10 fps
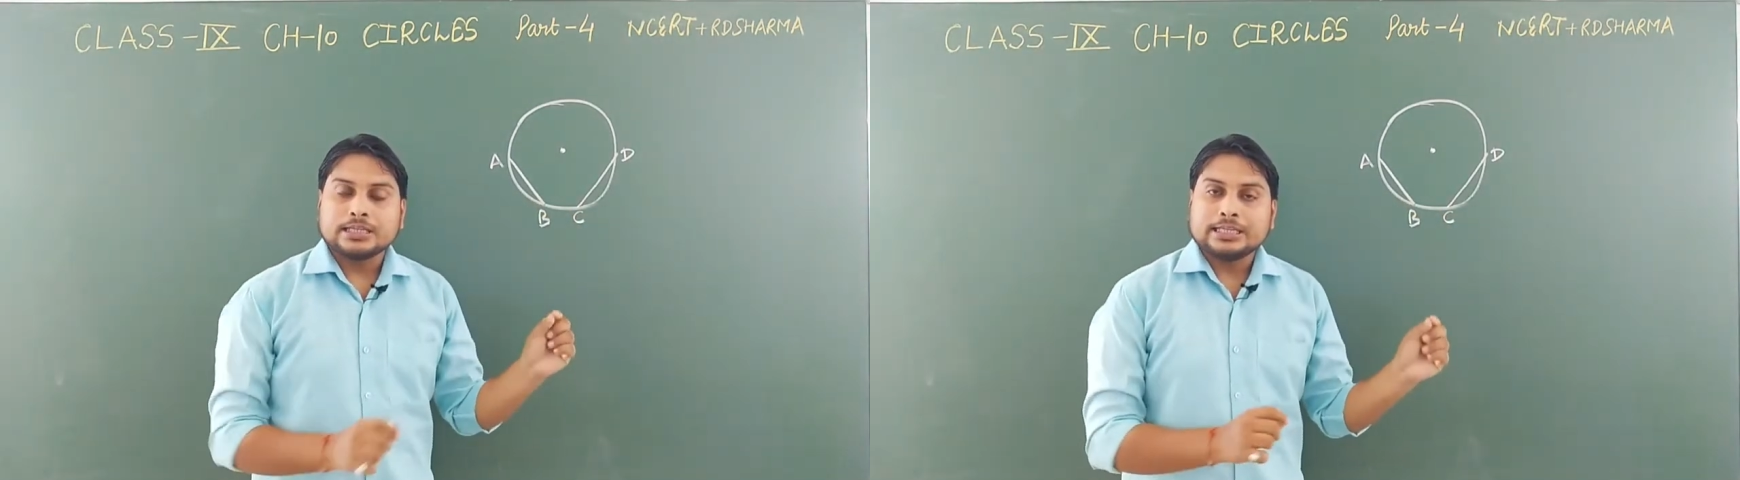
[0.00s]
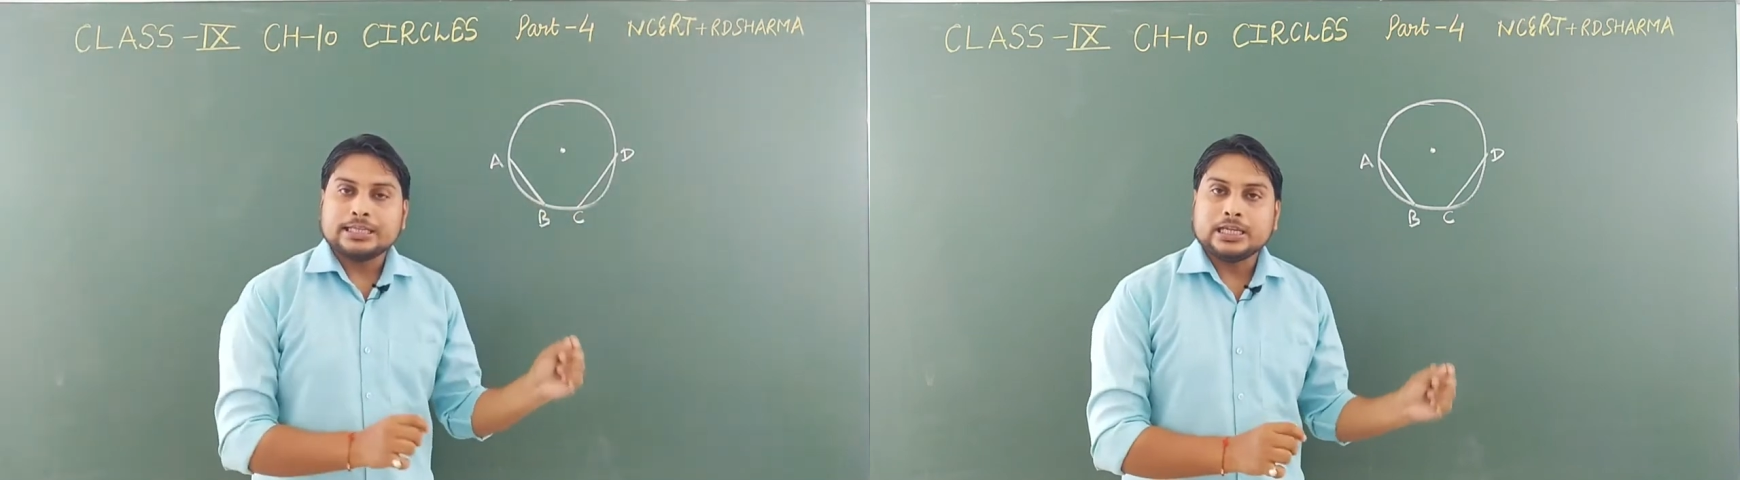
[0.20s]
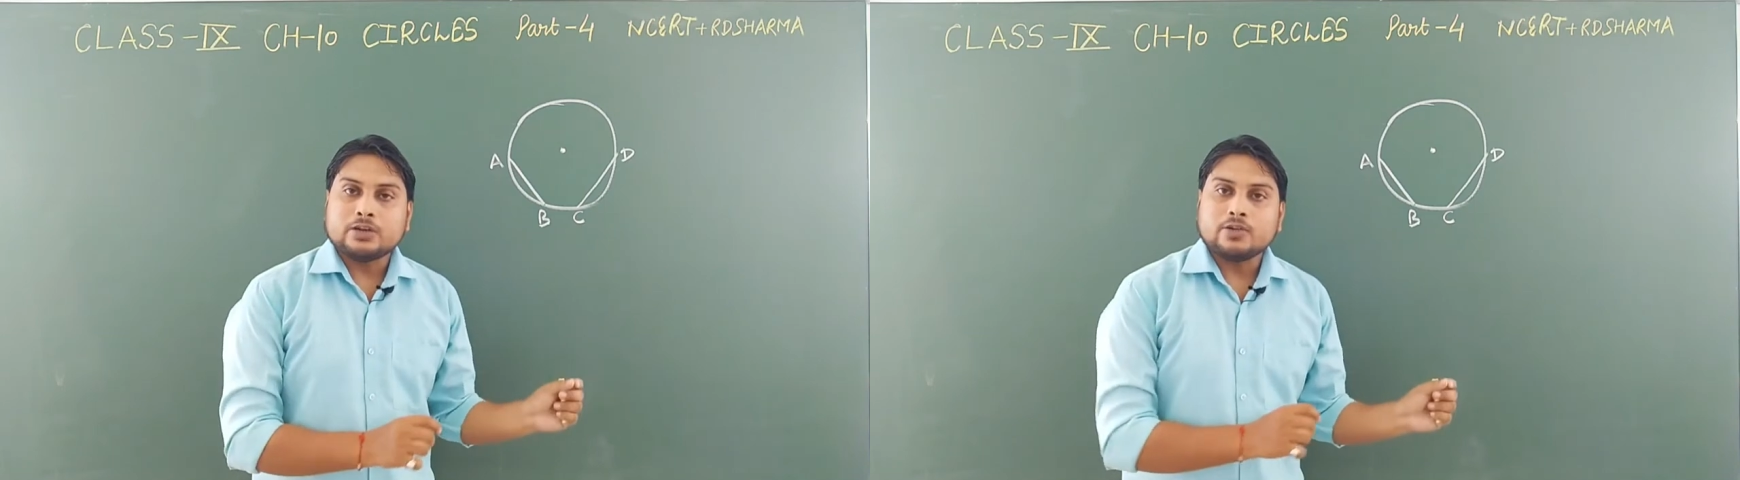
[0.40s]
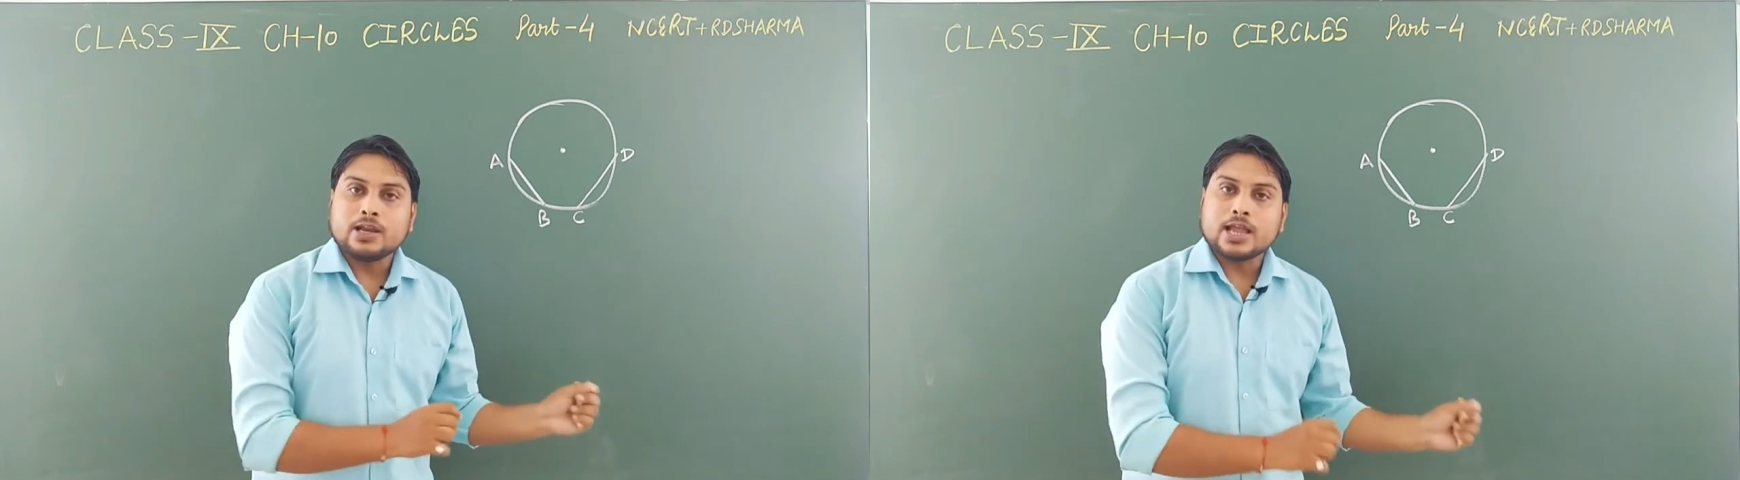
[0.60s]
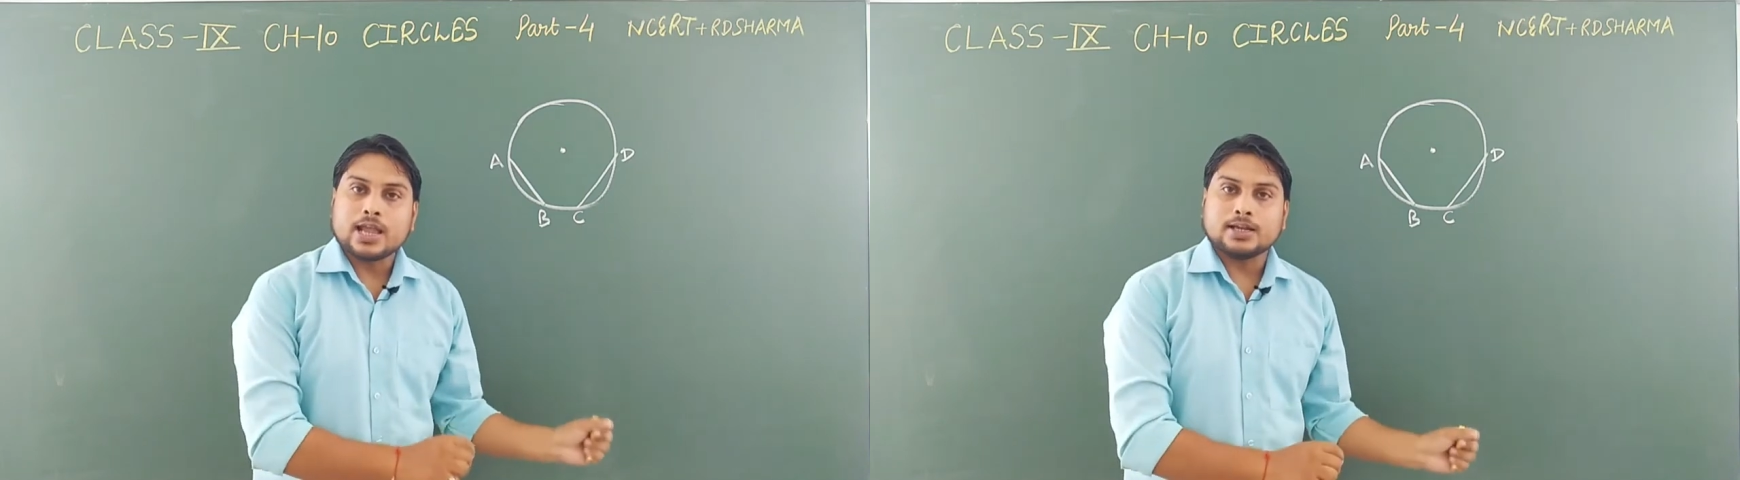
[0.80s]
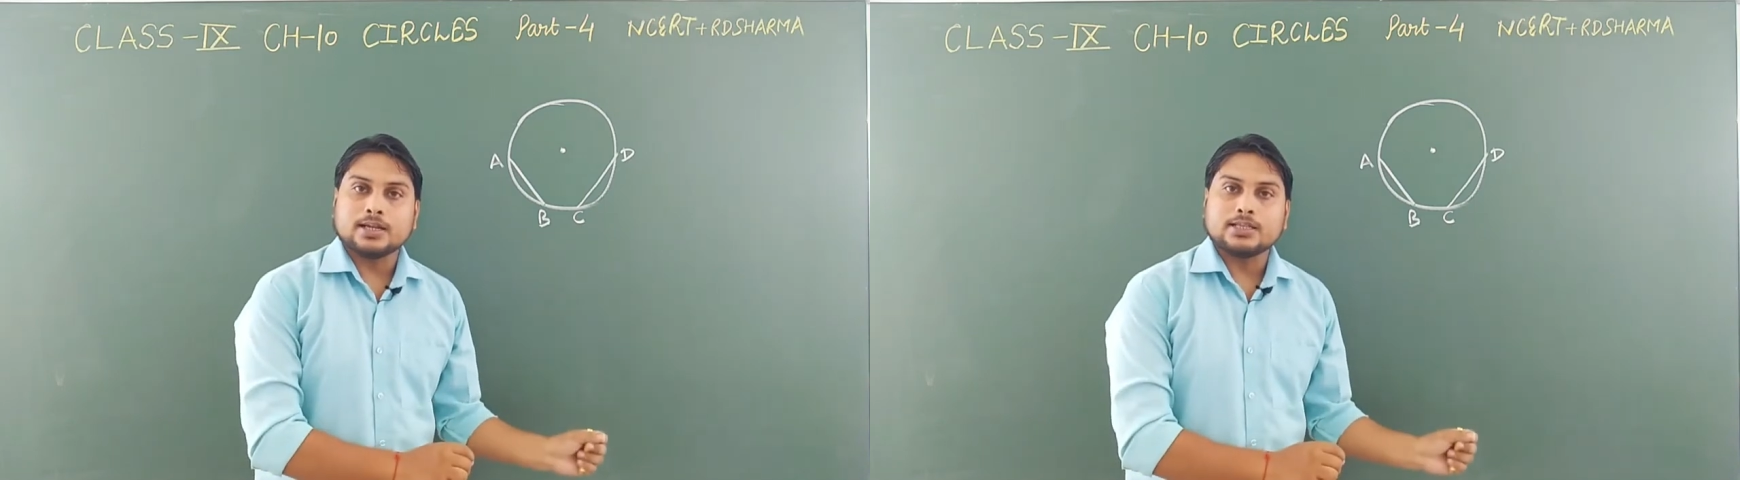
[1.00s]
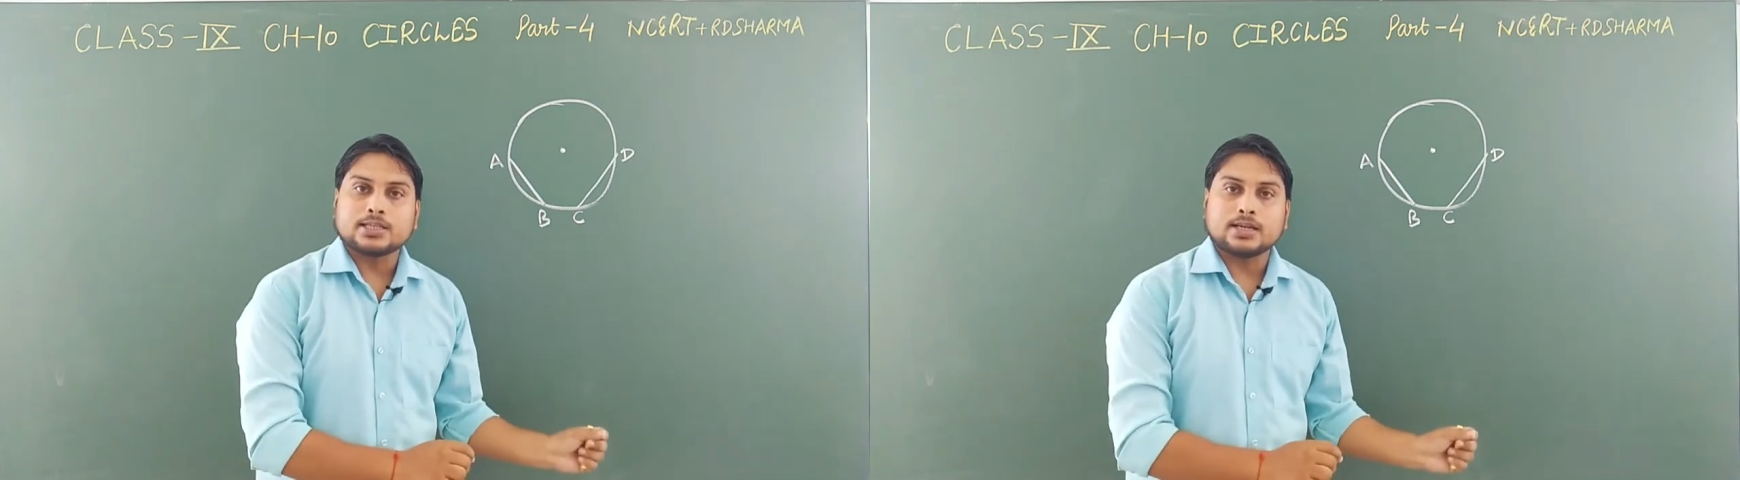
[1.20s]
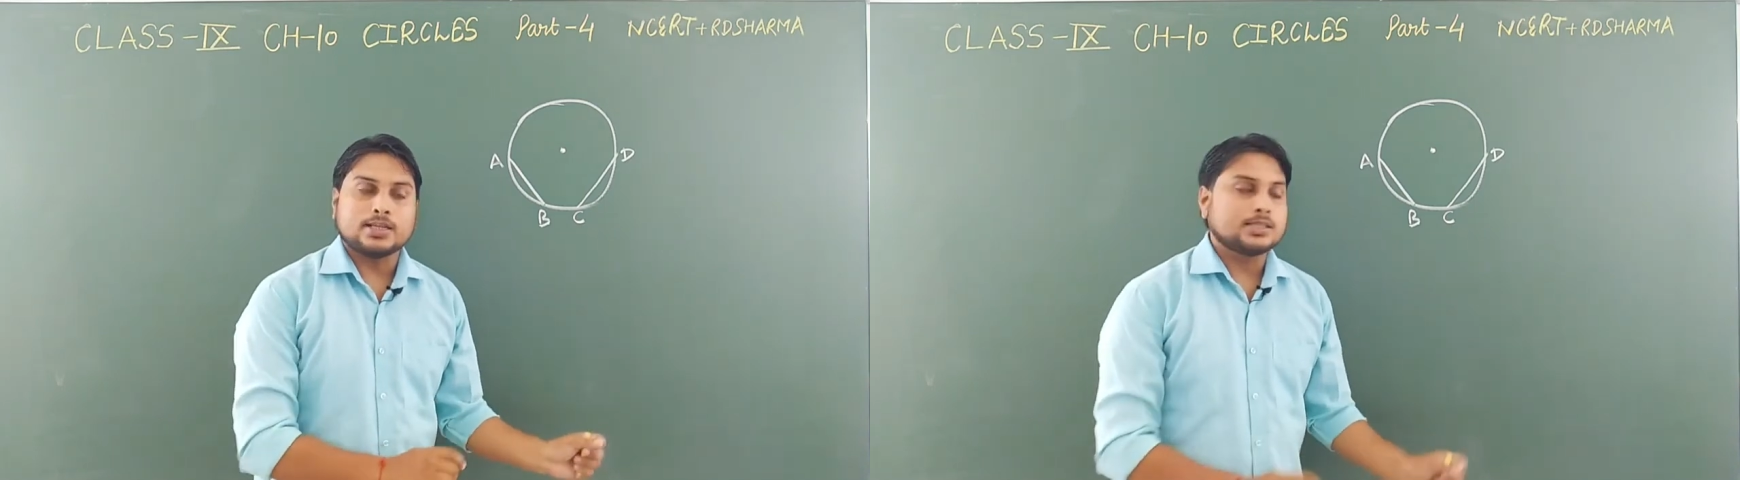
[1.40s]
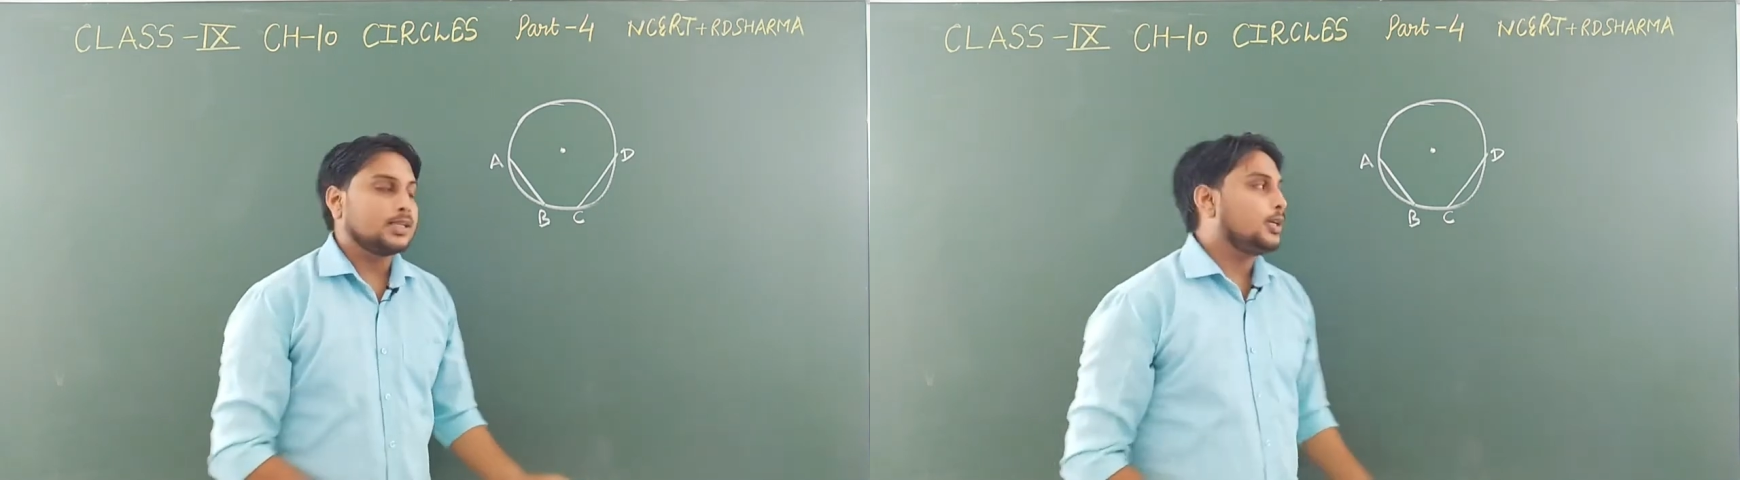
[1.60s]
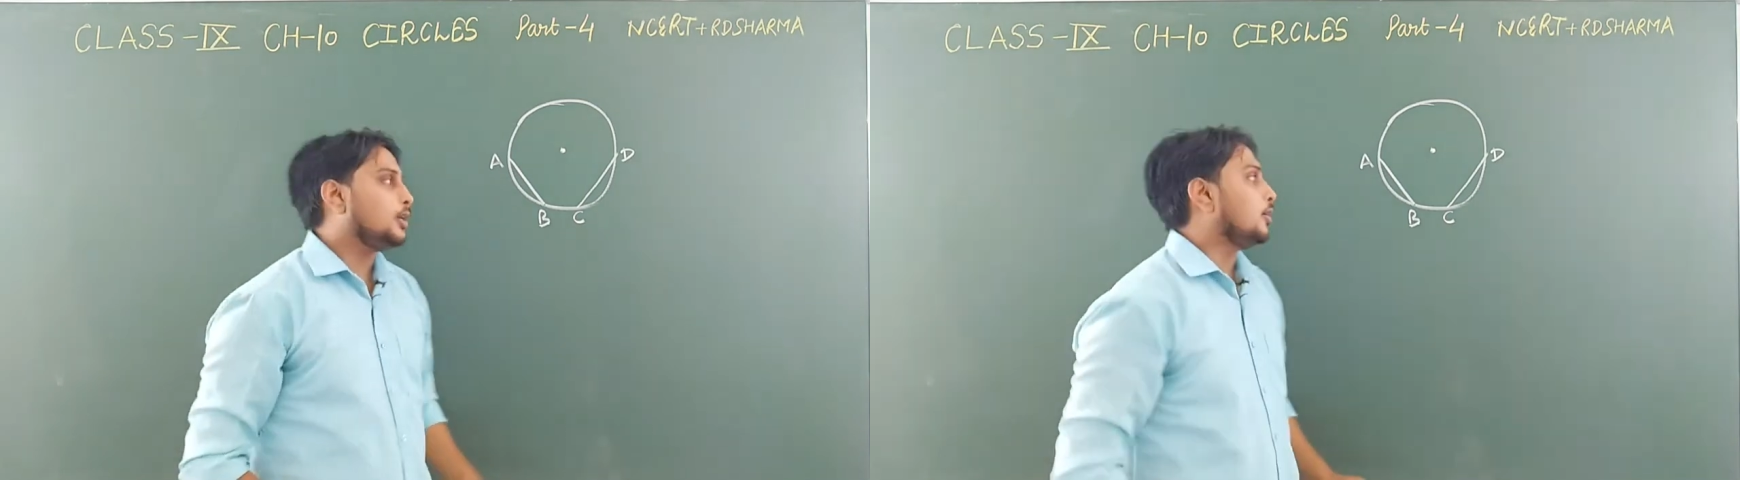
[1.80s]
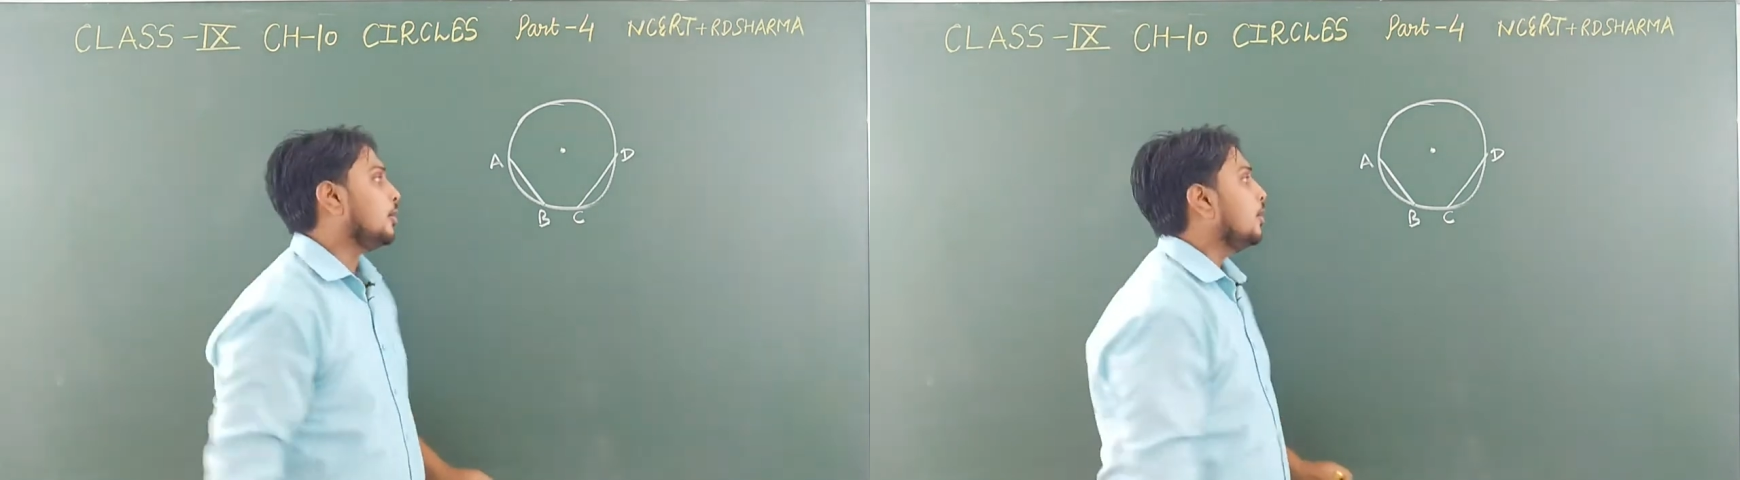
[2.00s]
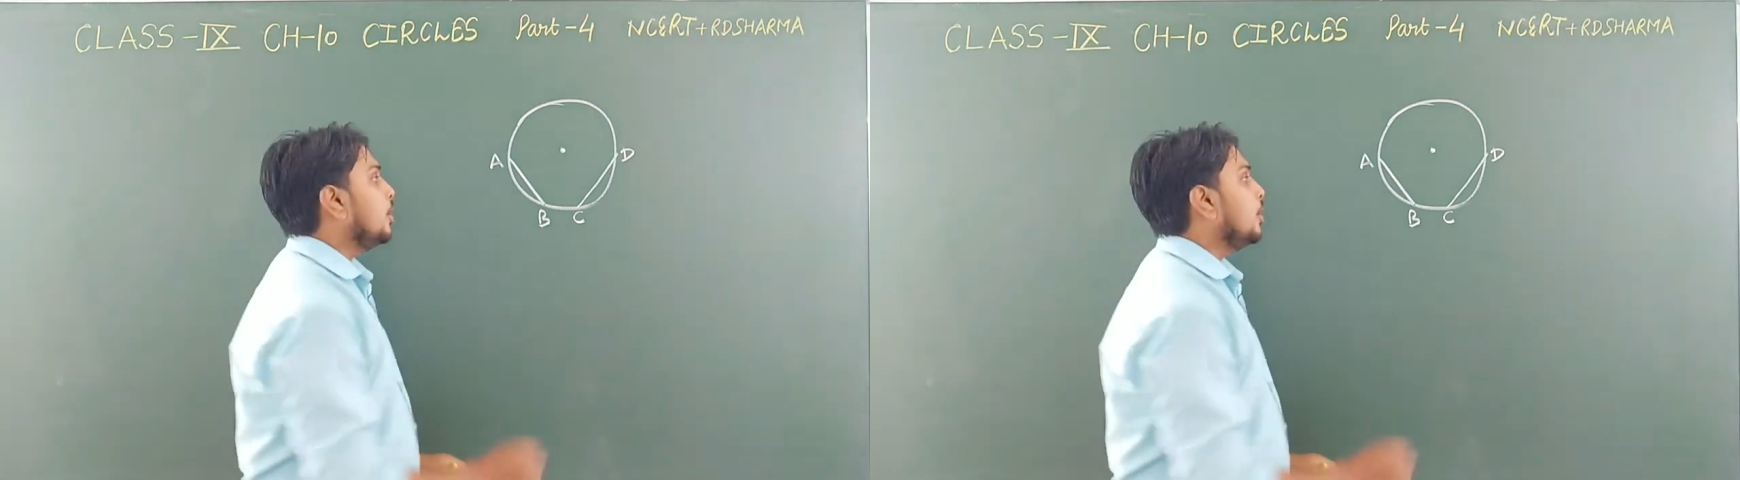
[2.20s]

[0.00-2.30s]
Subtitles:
equal angles at the center.